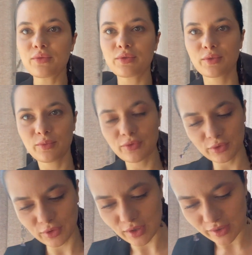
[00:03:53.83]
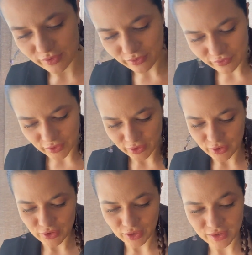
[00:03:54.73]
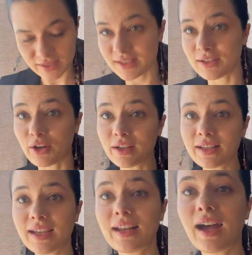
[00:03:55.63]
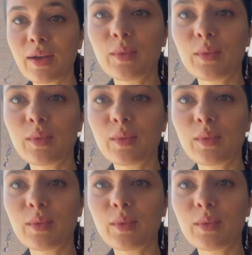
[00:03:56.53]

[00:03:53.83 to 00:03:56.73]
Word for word: a room full of furniture to sit on and I